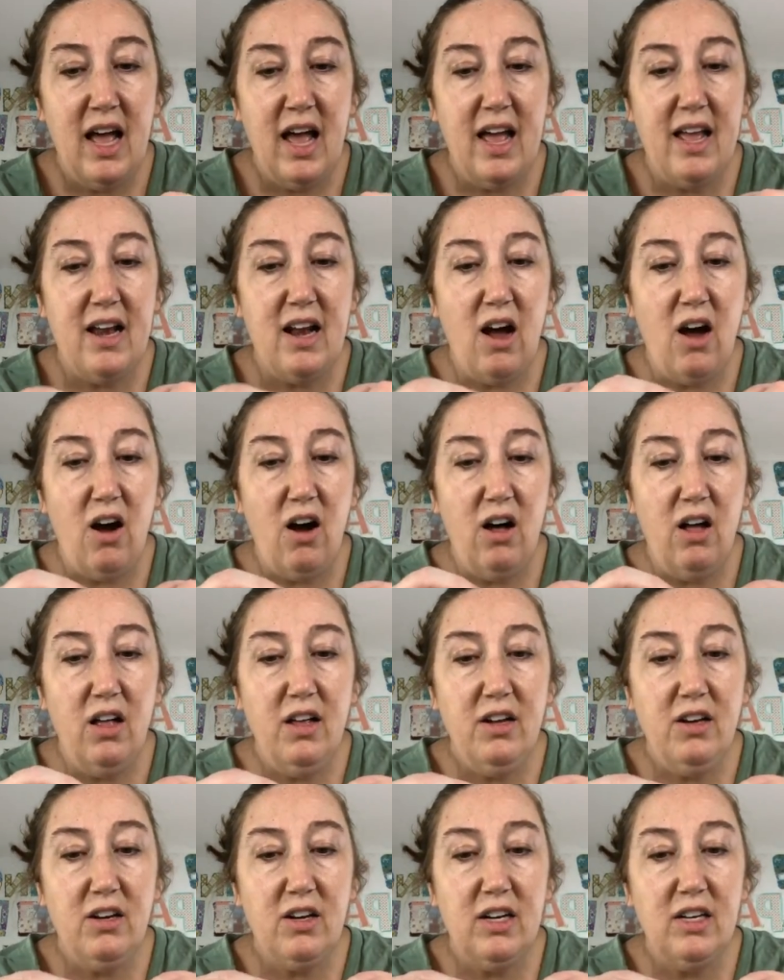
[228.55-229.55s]
And all
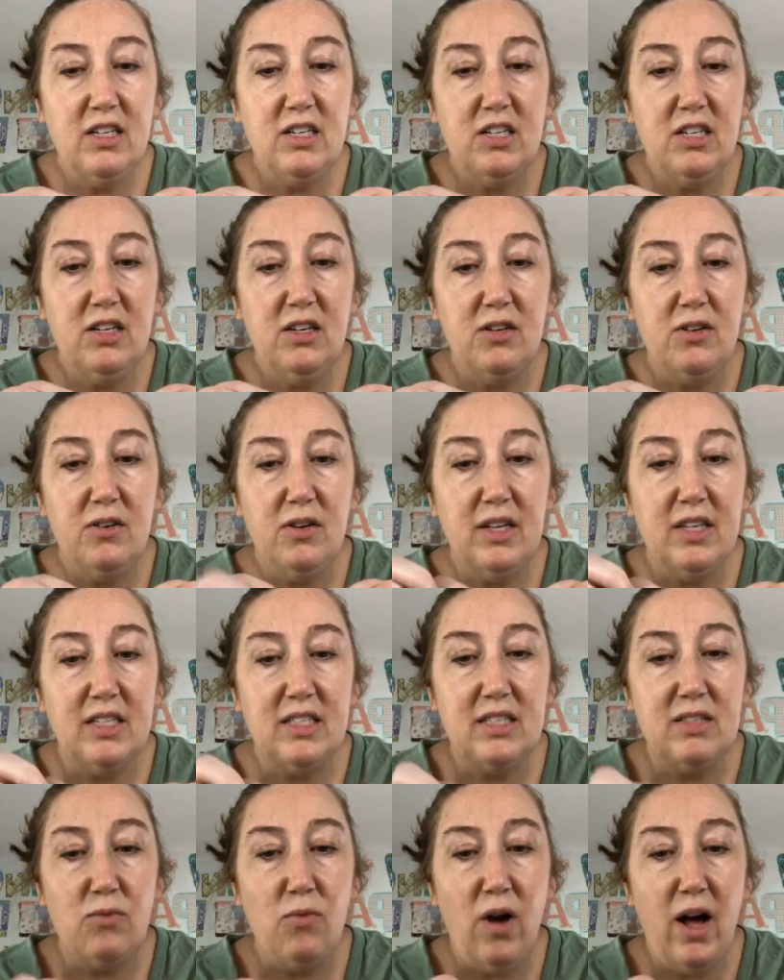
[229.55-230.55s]
you're going to do
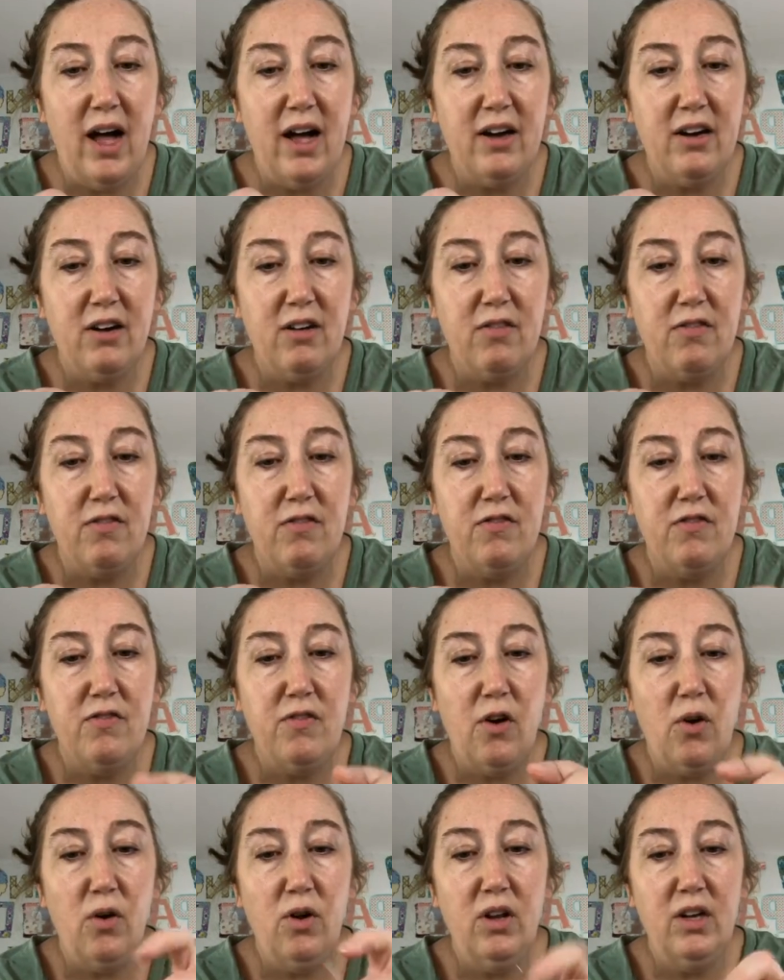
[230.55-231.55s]
is, while you're
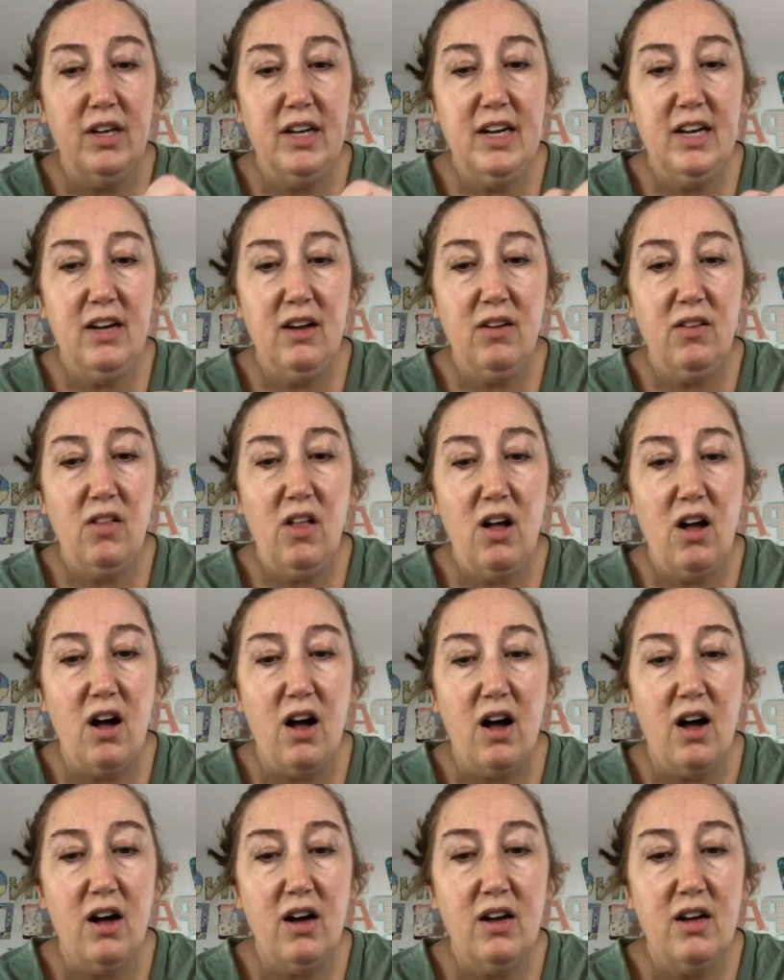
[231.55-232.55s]
folding
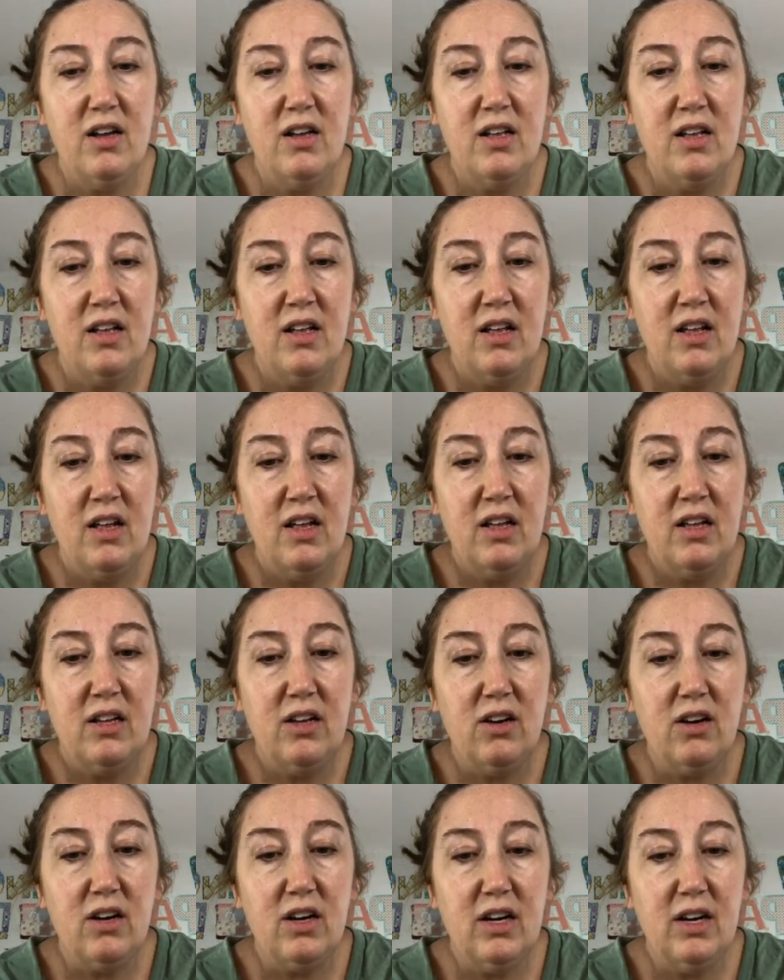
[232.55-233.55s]
along,
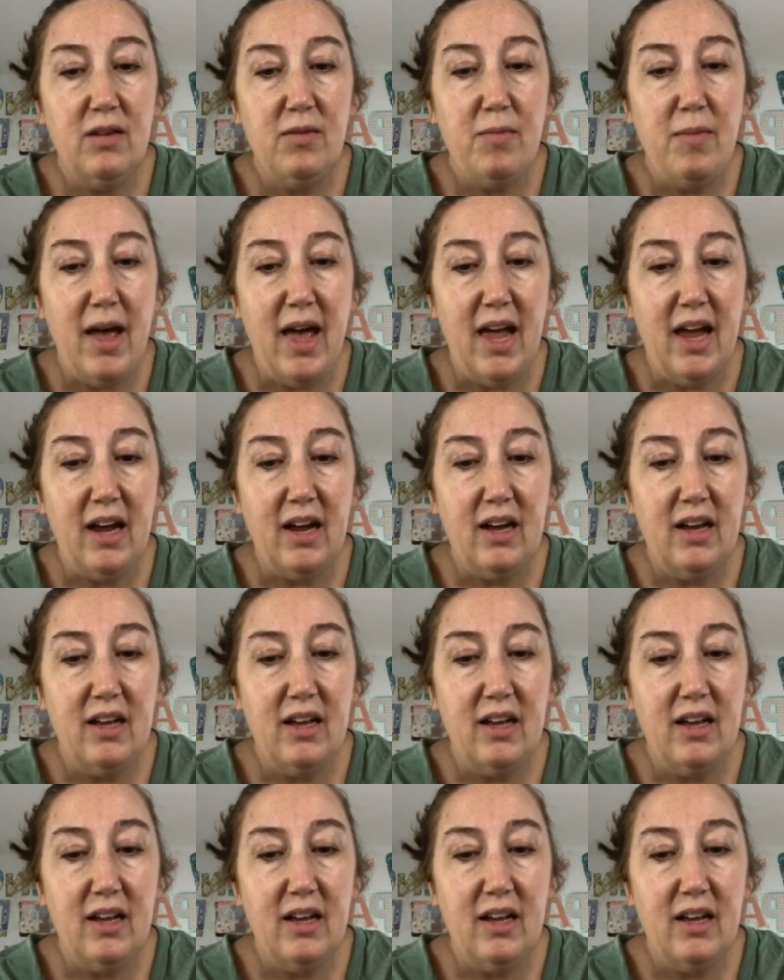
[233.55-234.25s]
you're going to make